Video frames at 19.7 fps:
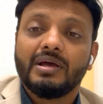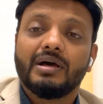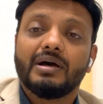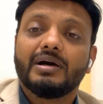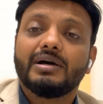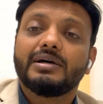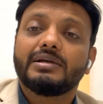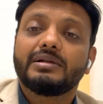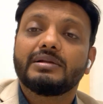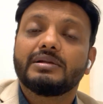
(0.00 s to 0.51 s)

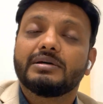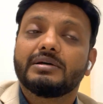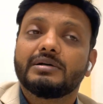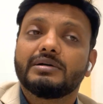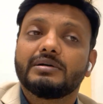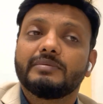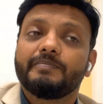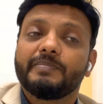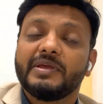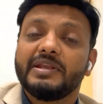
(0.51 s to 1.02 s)

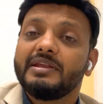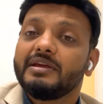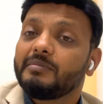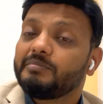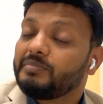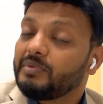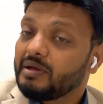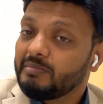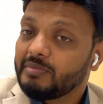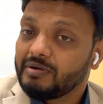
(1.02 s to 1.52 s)
or any
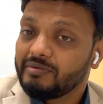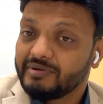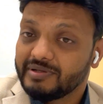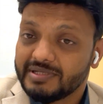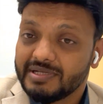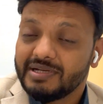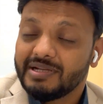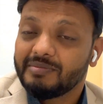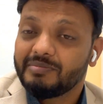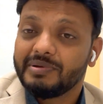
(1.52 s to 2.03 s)
abnormal
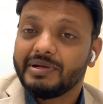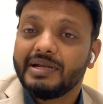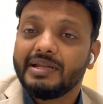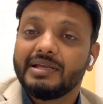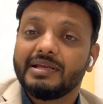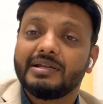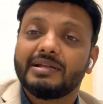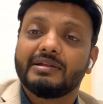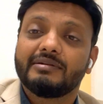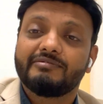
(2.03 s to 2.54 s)
vaginal
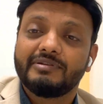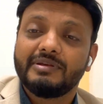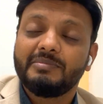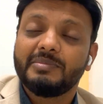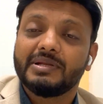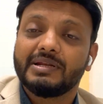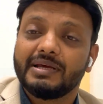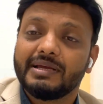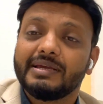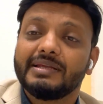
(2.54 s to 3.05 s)
bleeding in a
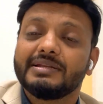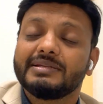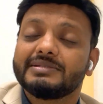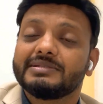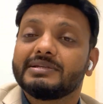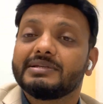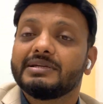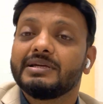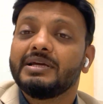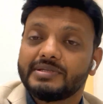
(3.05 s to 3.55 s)
female, again is
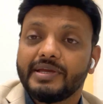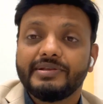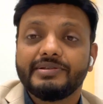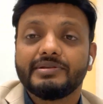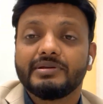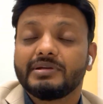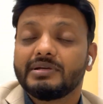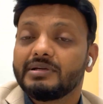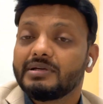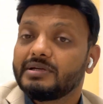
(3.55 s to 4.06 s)
a sign,